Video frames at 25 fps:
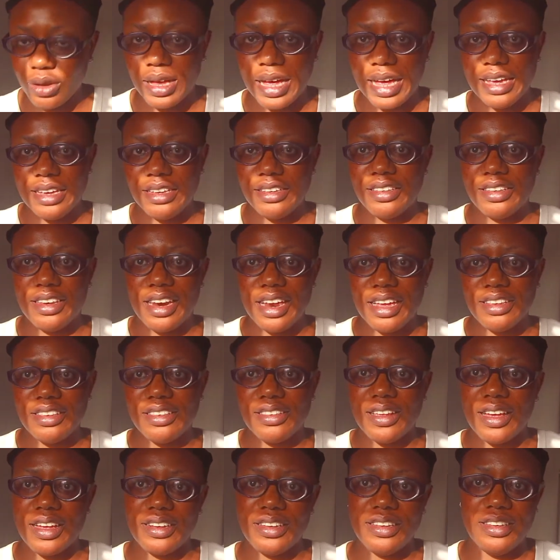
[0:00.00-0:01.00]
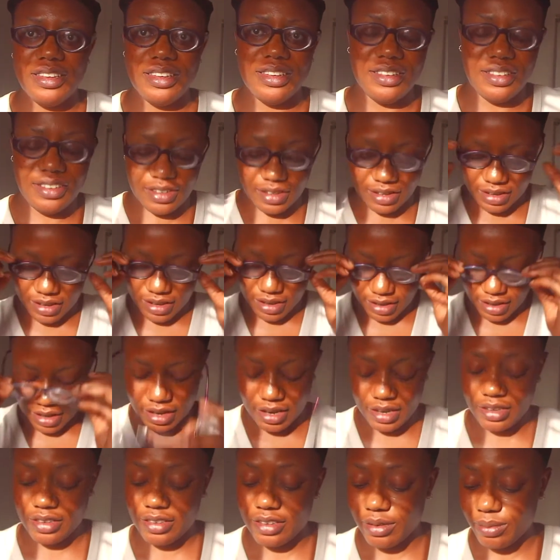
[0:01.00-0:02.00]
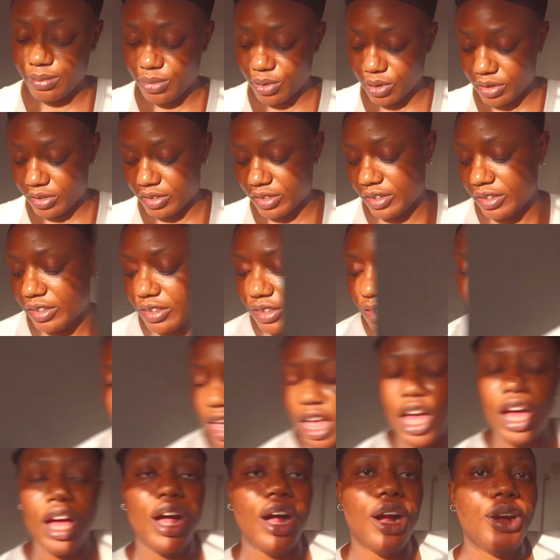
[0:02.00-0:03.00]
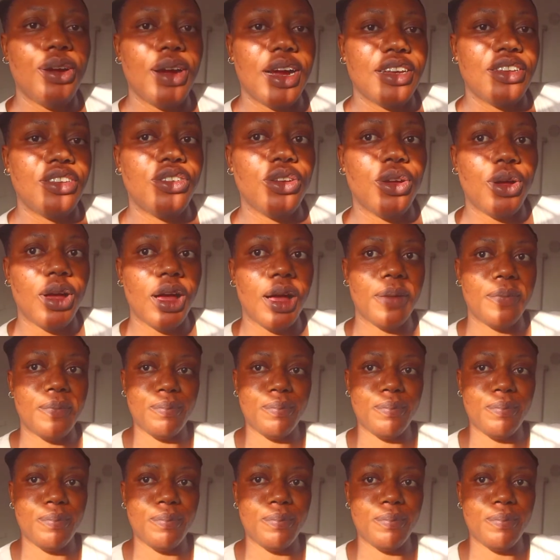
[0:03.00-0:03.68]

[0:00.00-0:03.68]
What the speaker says: guys, let's start this cleansing process. Alright, so